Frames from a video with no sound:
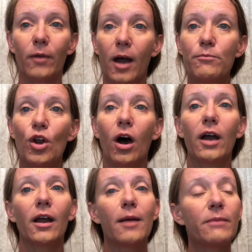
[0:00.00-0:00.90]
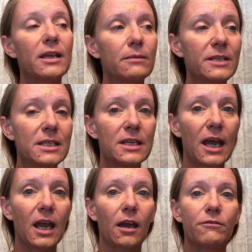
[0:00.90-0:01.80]
I made the
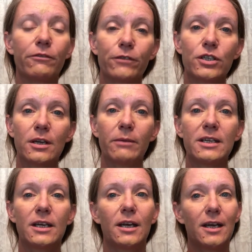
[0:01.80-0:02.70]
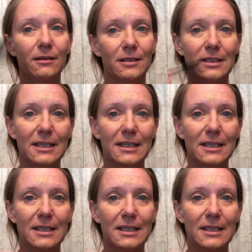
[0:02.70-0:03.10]
mistake of the first time I did it,